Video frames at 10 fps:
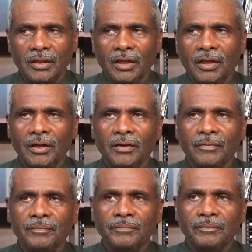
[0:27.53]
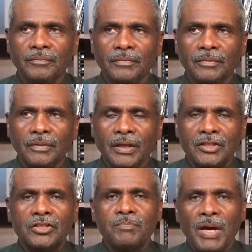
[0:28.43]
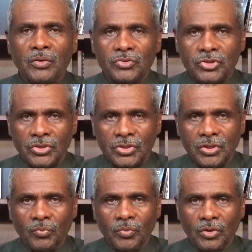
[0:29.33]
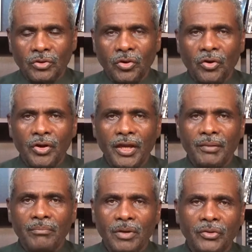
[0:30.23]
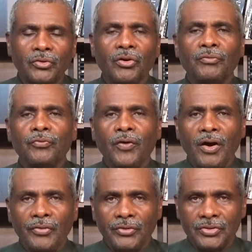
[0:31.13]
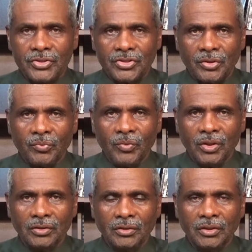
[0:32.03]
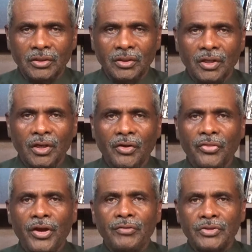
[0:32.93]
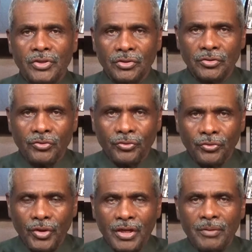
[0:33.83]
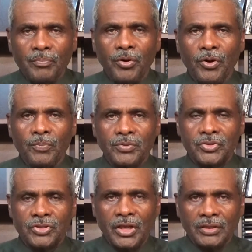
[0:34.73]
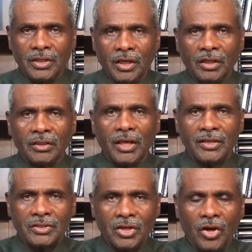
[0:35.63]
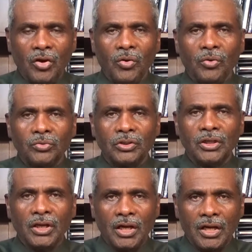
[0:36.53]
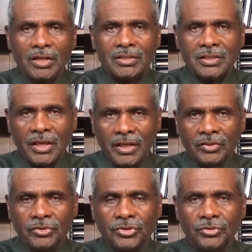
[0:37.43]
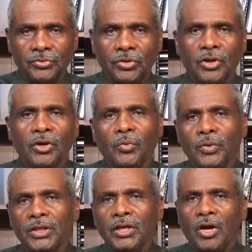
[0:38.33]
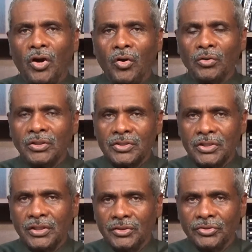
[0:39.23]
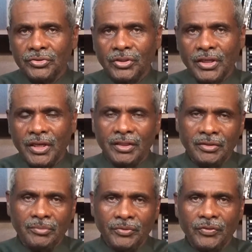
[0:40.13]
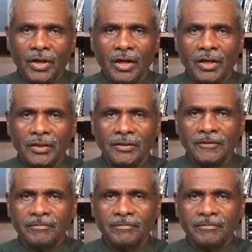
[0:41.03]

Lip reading: a spouse to someone or a mother or father to someone. There is a greater purpose that God has called us into when He called us into the kingdom of God.